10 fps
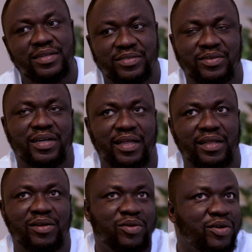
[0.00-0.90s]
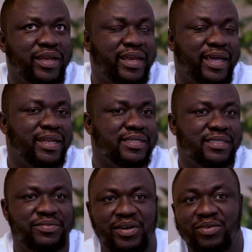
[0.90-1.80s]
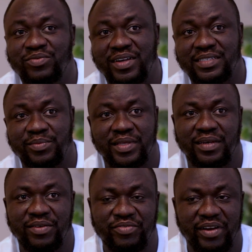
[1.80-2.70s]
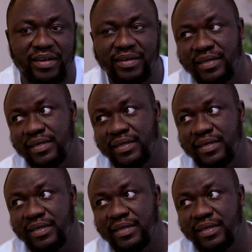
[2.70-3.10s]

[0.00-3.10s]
So can I look on the net and see if I could find something different?